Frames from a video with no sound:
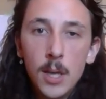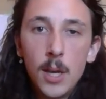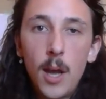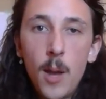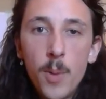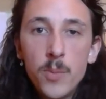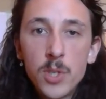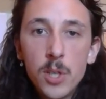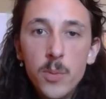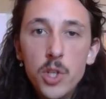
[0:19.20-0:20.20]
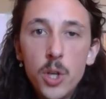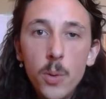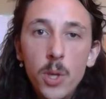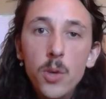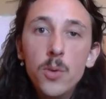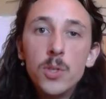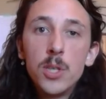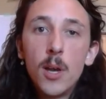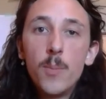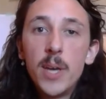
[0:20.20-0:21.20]
I'm just going to be showing you
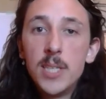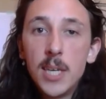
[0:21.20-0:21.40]
some basic